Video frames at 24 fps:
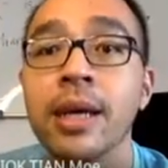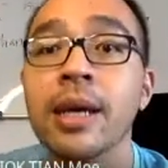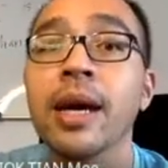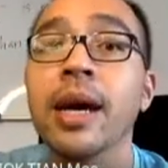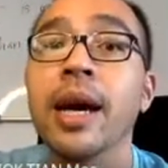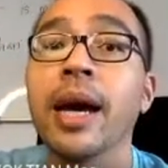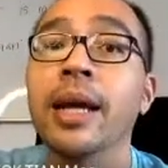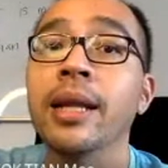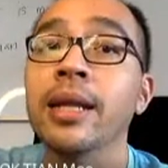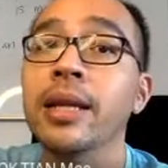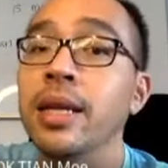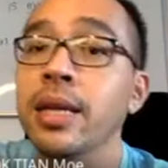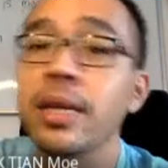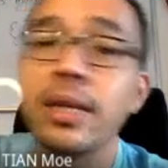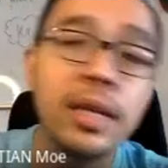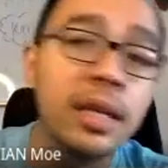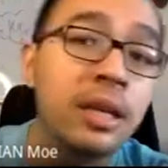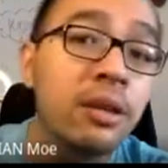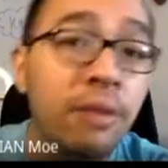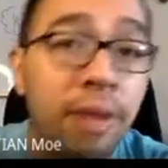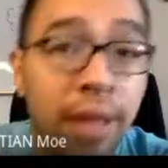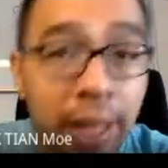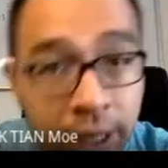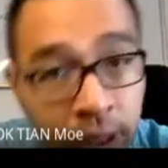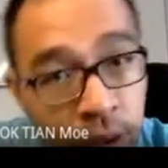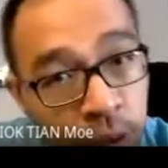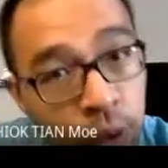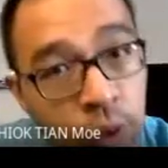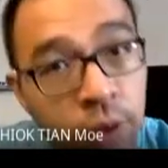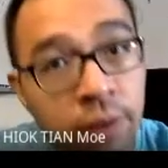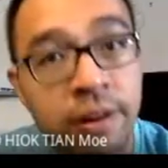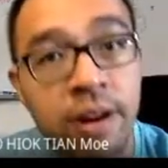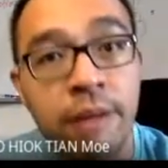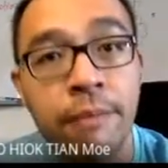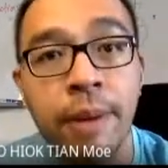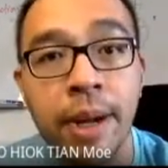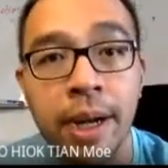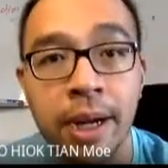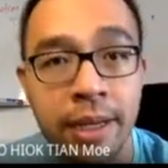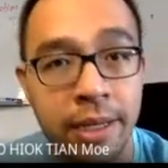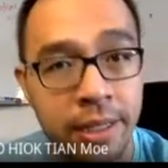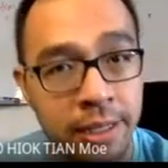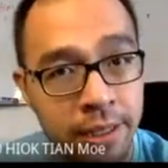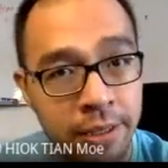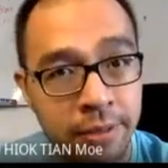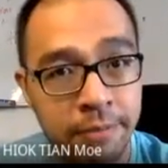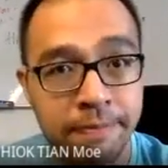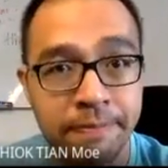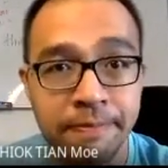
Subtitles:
and easy to let go of the panas.